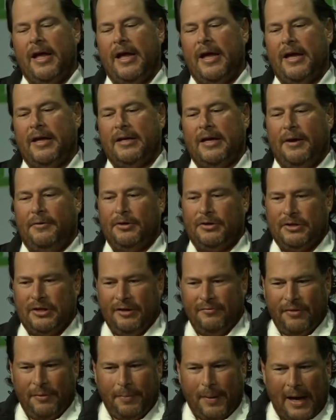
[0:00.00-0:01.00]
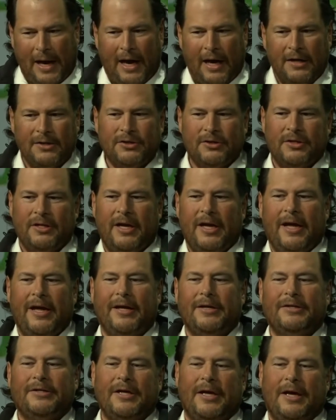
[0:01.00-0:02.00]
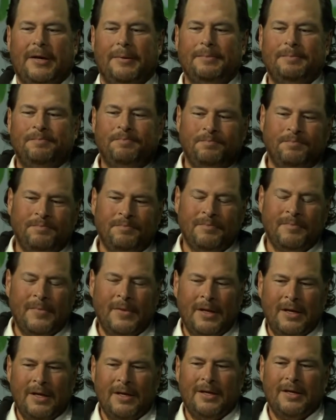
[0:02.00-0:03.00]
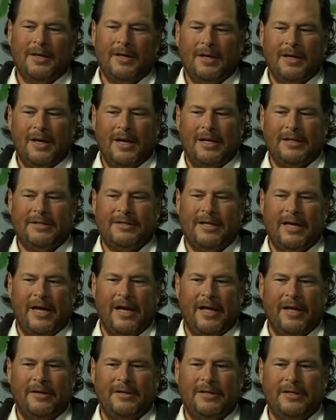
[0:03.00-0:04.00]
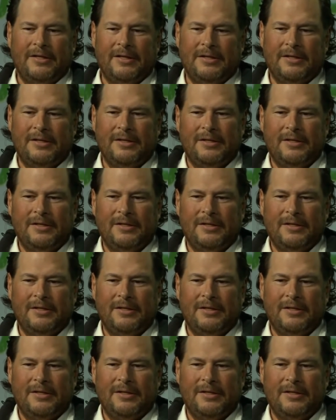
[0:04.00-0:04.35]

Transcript: And I received the box, and I said,